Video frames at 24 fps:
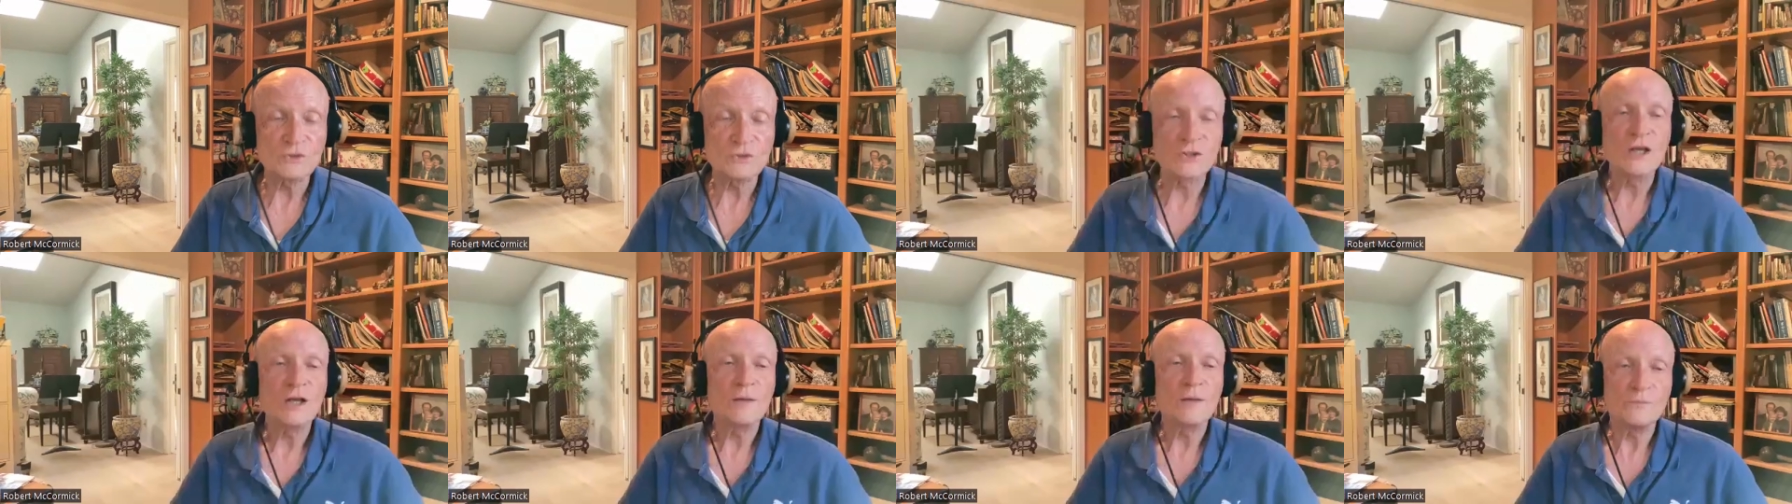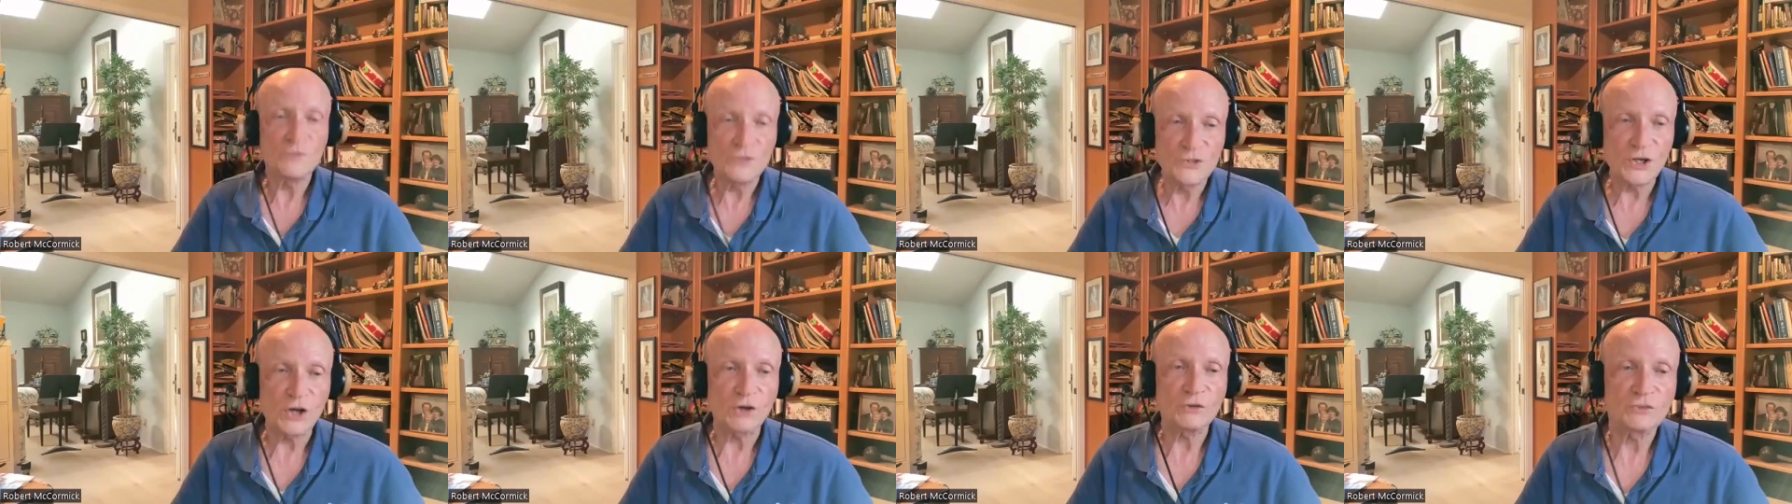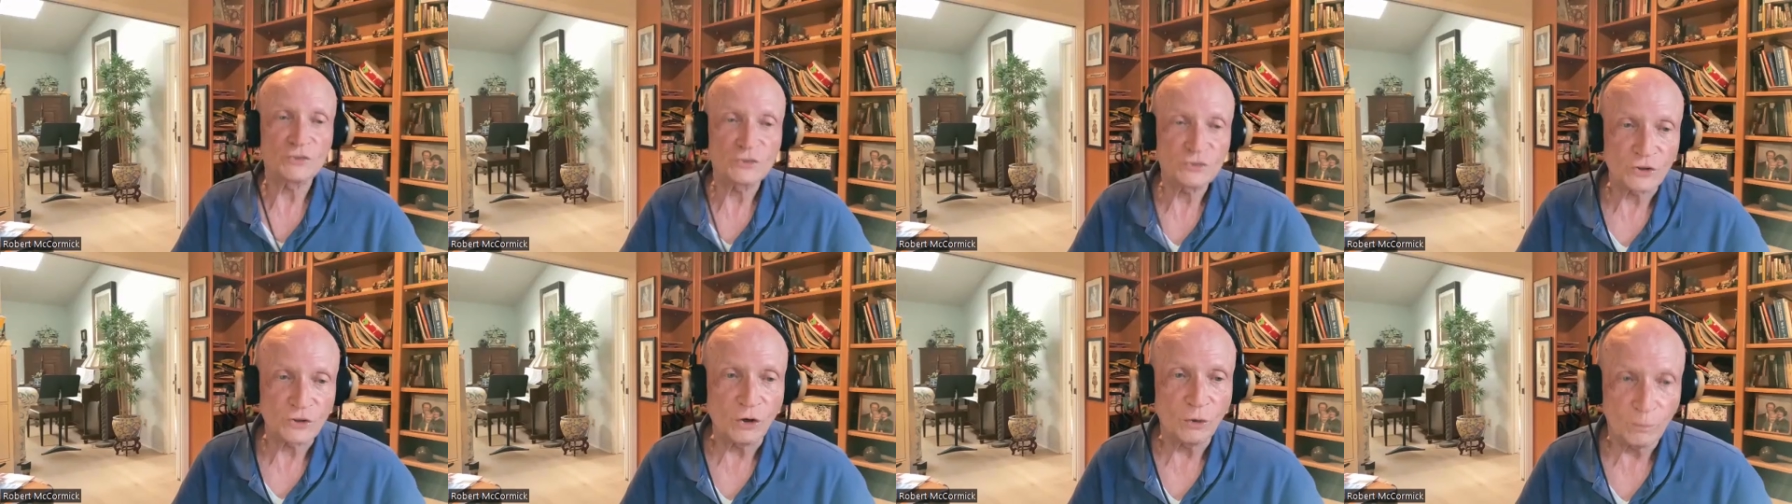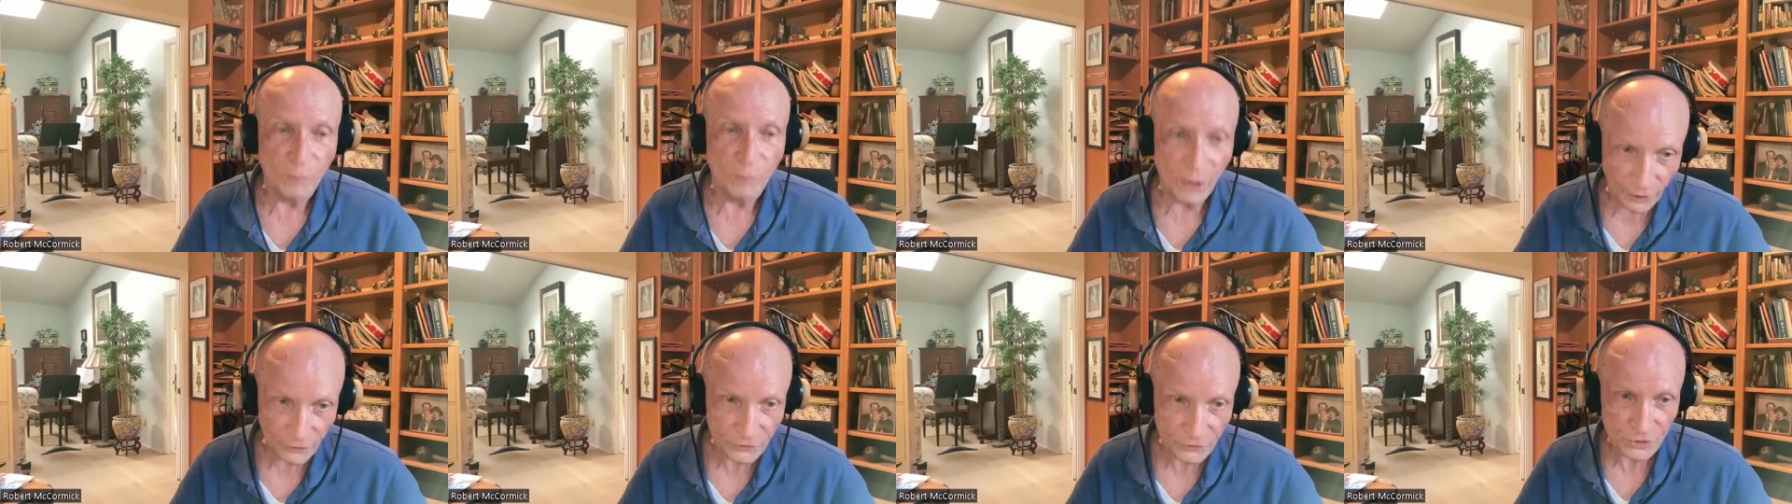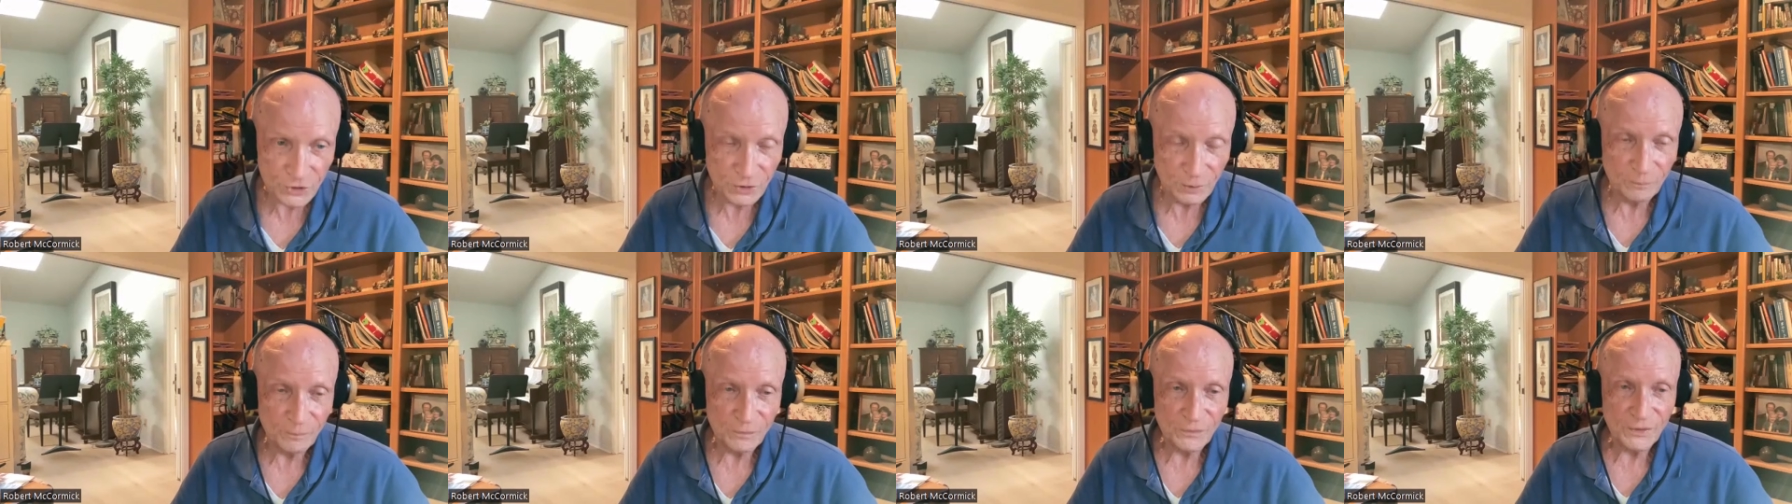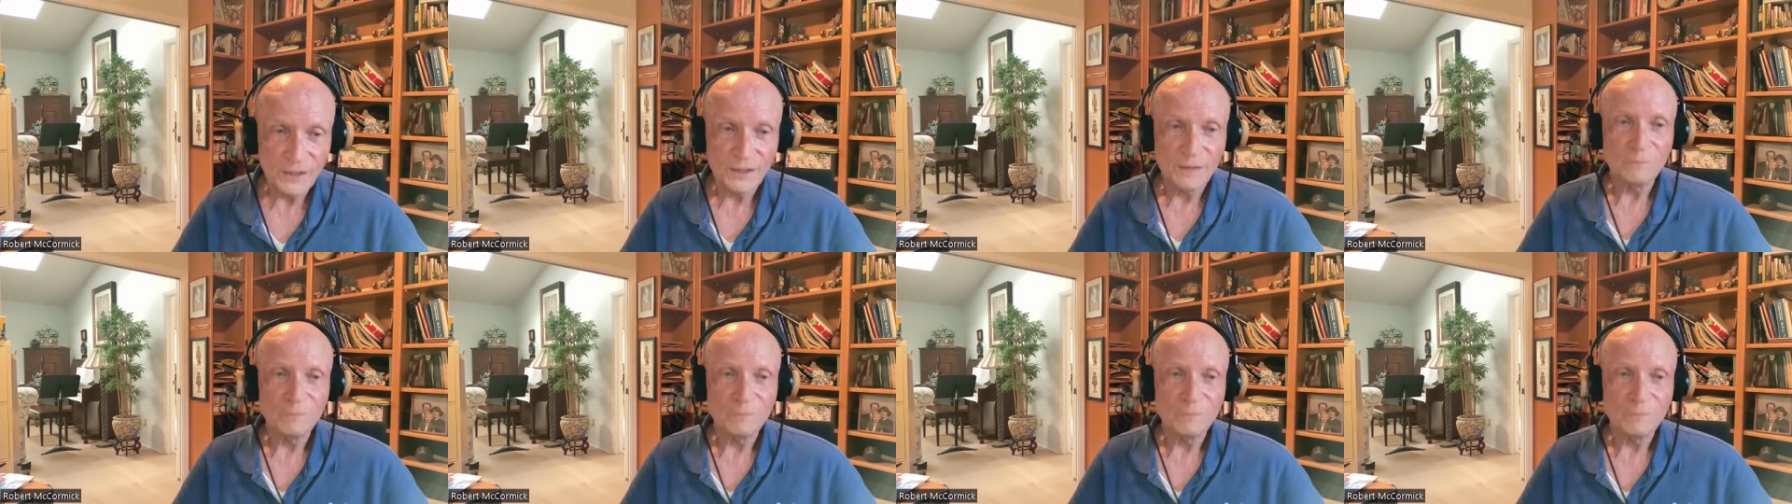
There's just so much.